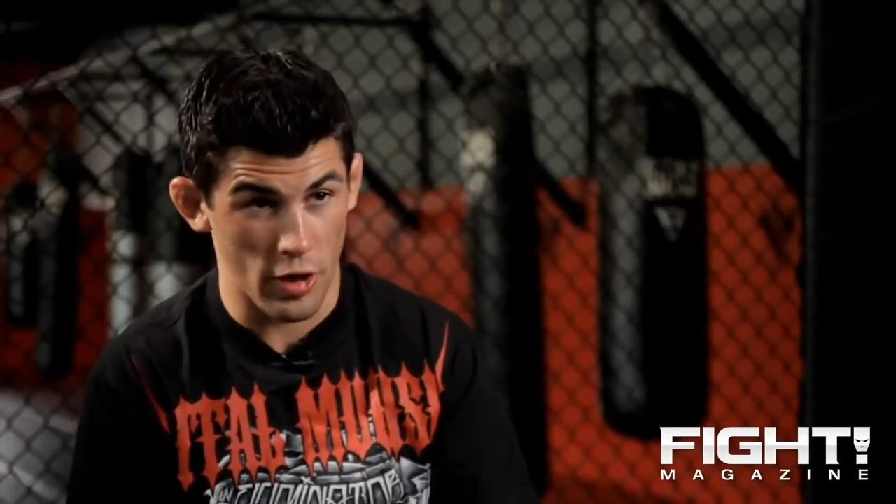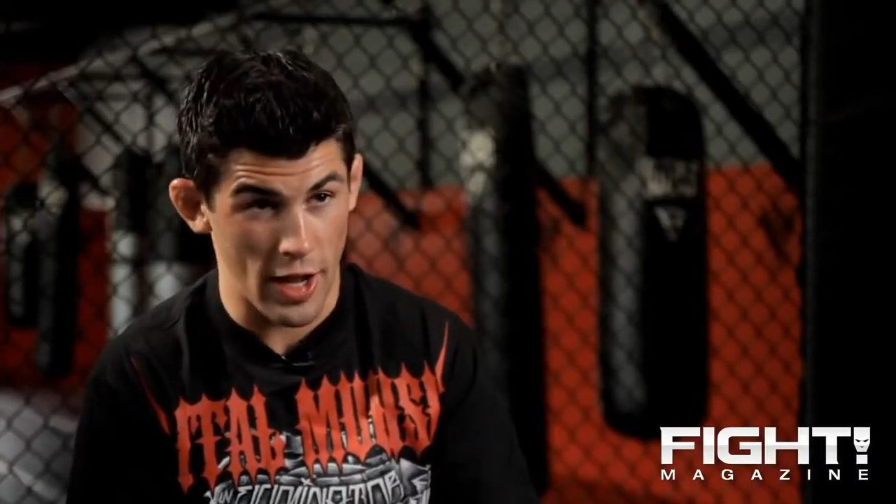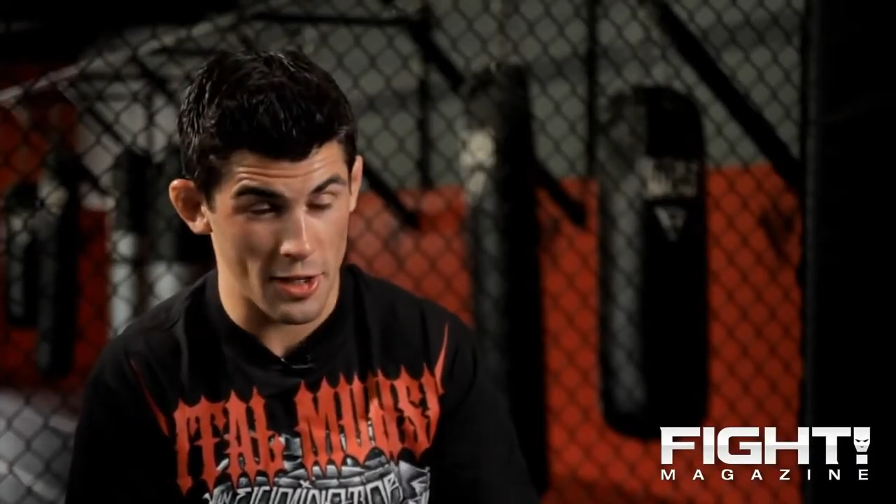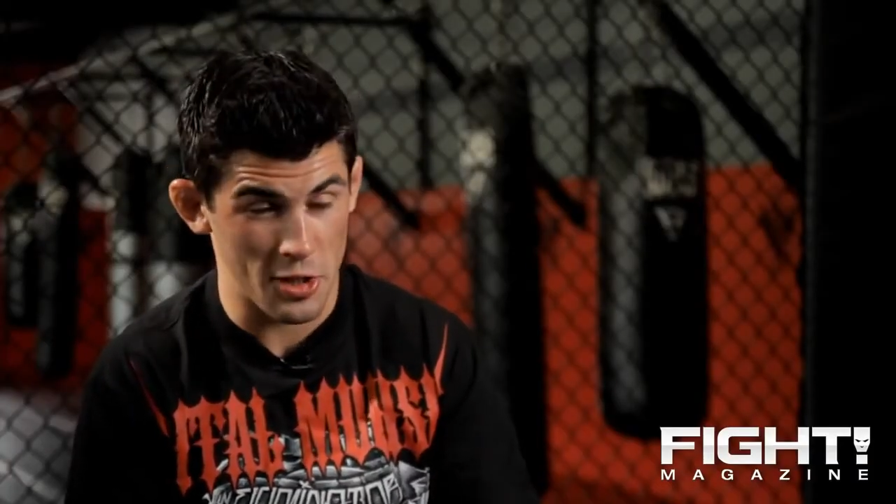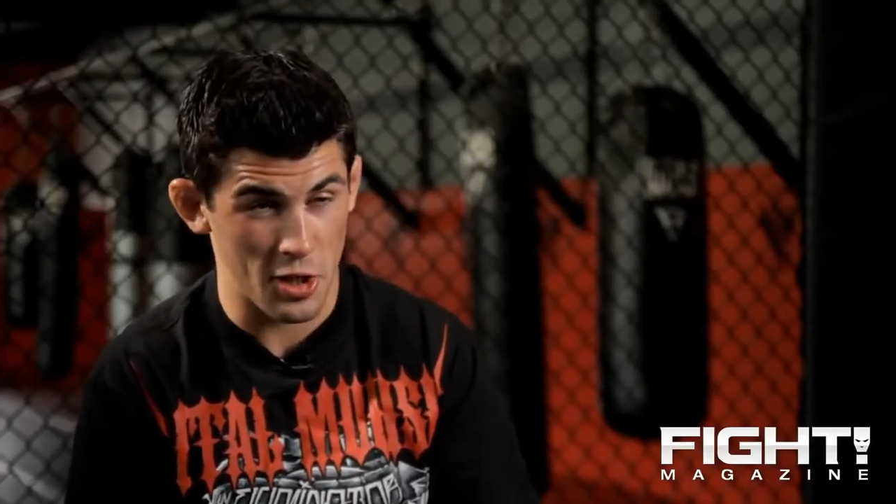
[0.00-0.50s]
the
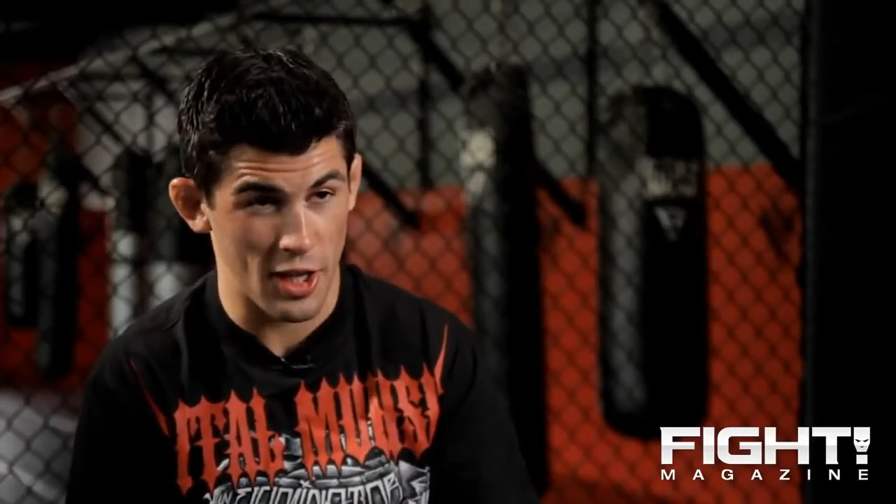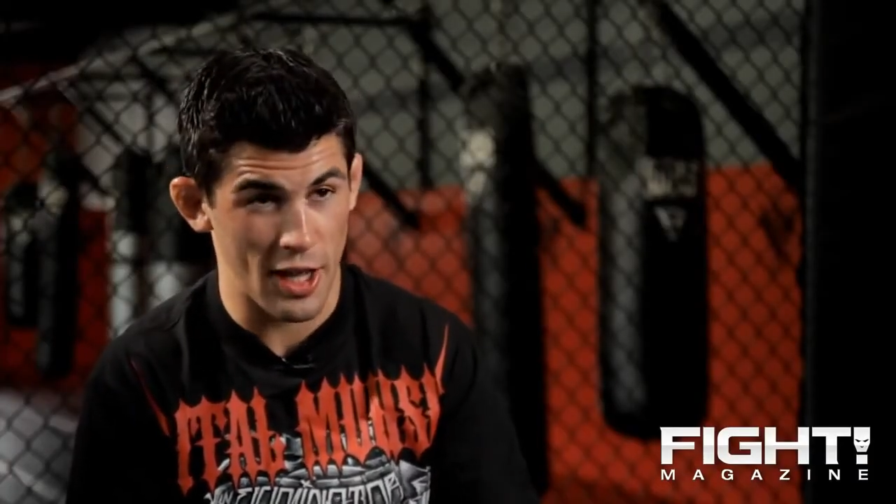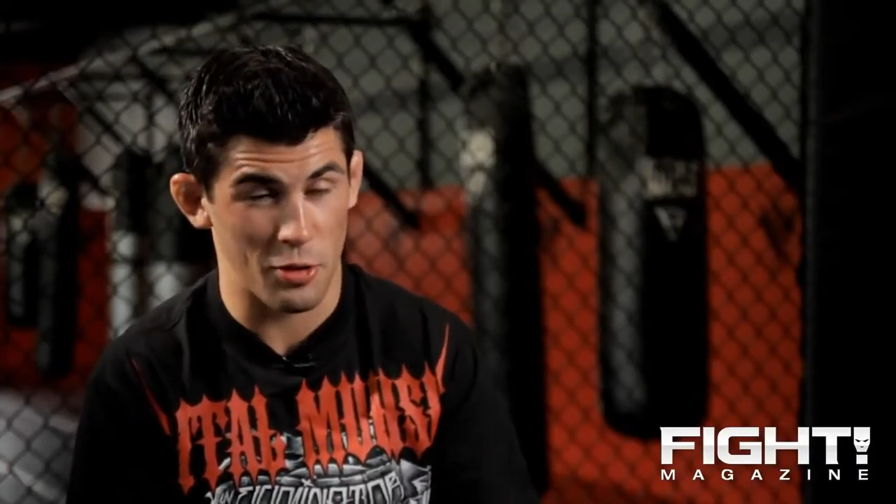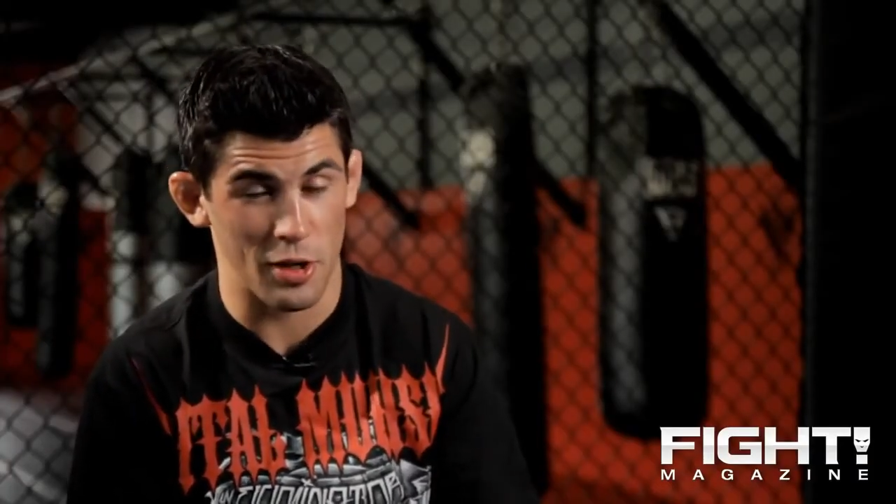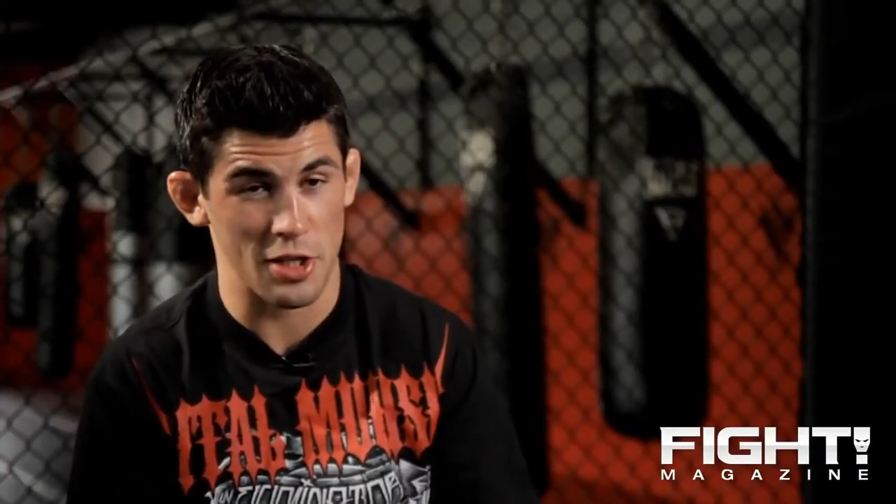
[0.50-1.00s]
answer to
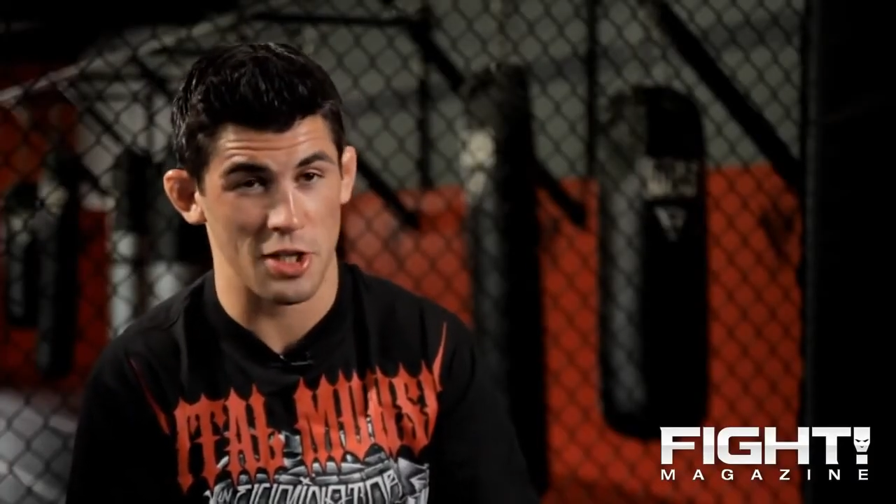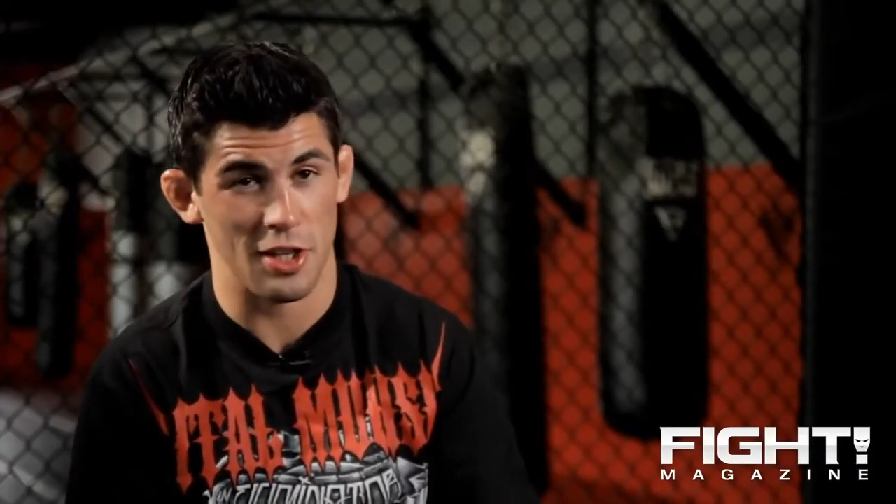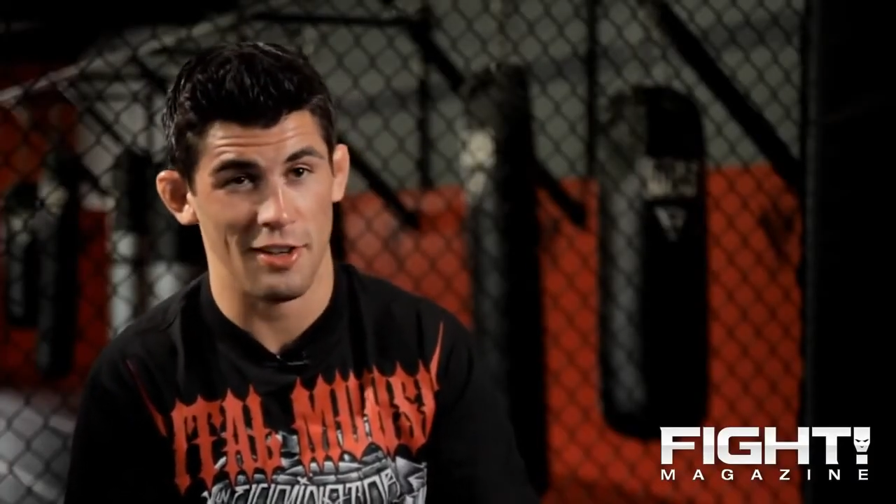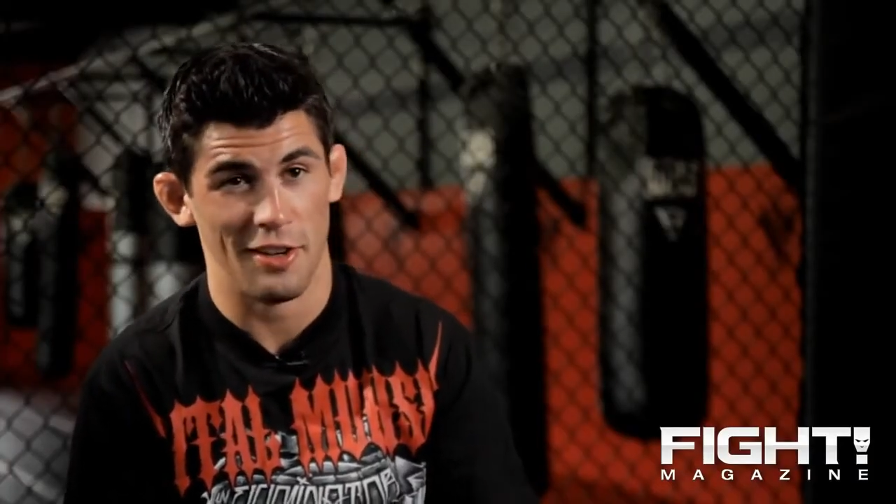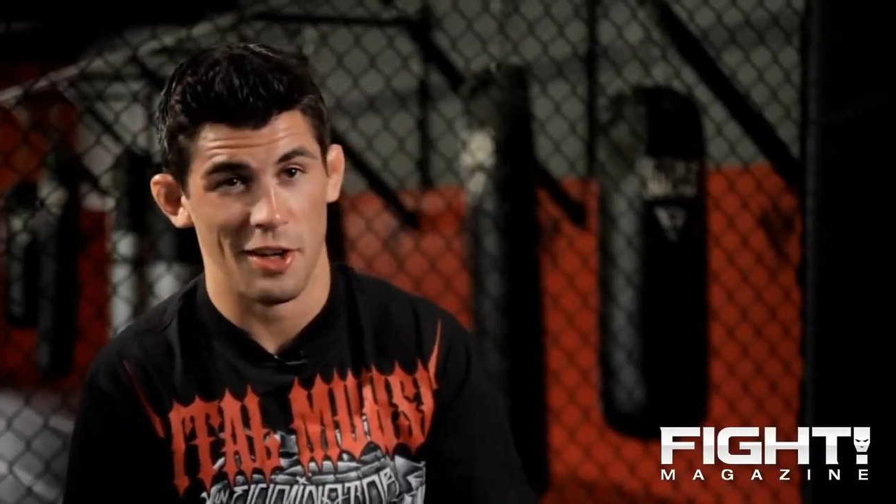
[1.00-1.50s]
that question,